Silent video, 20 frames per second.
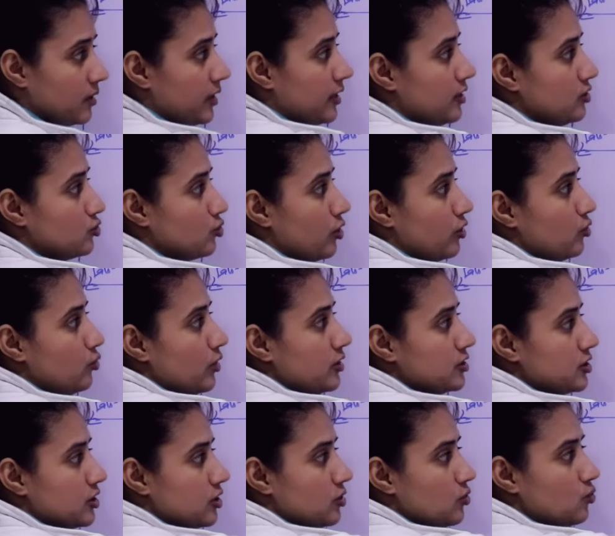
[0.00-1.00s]
It is going to
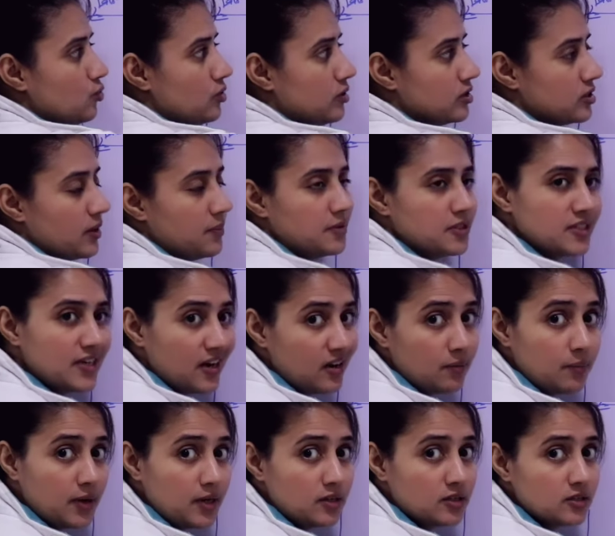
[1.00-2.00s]
execute some
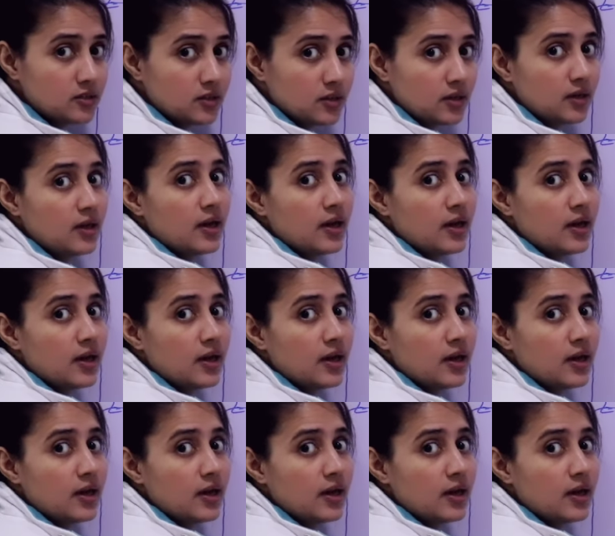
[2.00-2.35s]
statements.